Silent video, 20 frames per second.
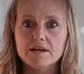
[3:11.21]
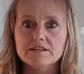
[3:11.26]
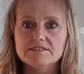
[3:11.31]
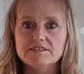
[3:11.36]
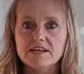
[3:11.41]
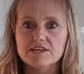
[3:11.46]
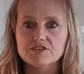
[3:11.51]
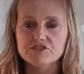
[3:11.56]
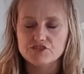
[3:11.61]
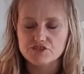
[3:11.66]

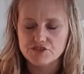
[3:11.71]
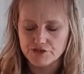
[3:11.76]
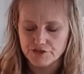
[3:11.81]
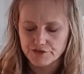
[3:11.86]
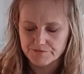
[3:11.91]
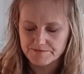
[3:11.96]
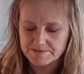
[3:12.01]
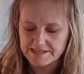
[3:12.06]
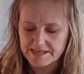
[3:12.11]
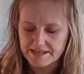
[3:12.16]
test
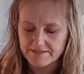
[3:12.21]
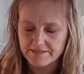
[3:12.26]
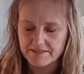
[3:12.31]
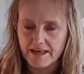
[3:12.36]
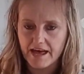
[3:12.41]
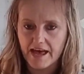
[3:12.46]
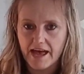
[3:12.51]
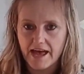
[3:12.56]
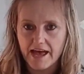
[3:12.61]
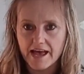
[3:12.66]
tubes in
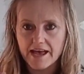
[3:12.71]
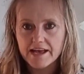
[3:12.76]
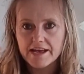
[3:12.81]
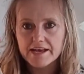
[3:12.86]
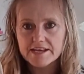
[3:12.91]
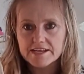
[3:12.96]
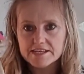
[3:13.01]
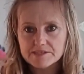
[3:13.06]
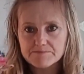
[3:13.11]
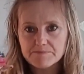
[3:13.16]
there,
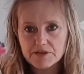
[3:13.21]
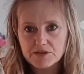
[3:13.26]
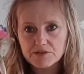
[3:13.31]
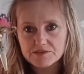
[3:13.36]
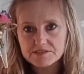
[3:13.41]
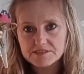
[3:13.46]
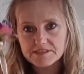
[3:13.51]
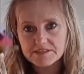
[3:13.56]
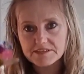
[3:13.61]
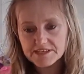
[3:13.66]
is
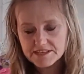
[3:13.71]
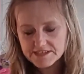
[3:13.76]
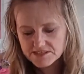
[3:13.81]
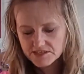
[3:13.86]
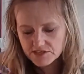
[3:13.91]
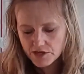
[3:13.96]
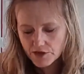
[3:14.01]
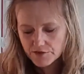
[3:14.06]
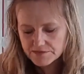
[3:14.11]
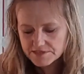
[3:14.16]
because that these
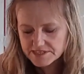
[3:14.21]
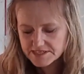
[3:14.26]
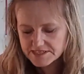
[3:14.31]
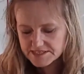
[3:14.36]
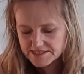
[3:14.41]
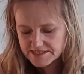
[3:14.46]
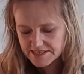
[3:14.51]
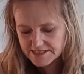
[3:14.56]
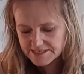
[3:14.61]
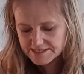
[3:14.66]
are going to
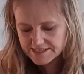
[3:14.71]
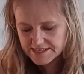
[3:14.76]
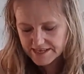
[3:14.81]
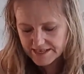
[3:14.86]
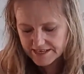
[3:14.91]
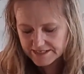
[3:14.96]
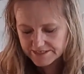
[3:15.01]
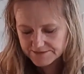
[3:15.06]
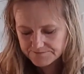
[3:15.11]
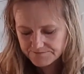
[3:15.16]
sit
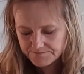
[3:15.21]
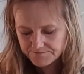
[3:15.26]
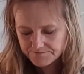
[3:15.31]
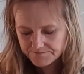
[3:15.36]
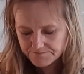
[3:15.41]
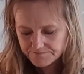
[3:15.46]
in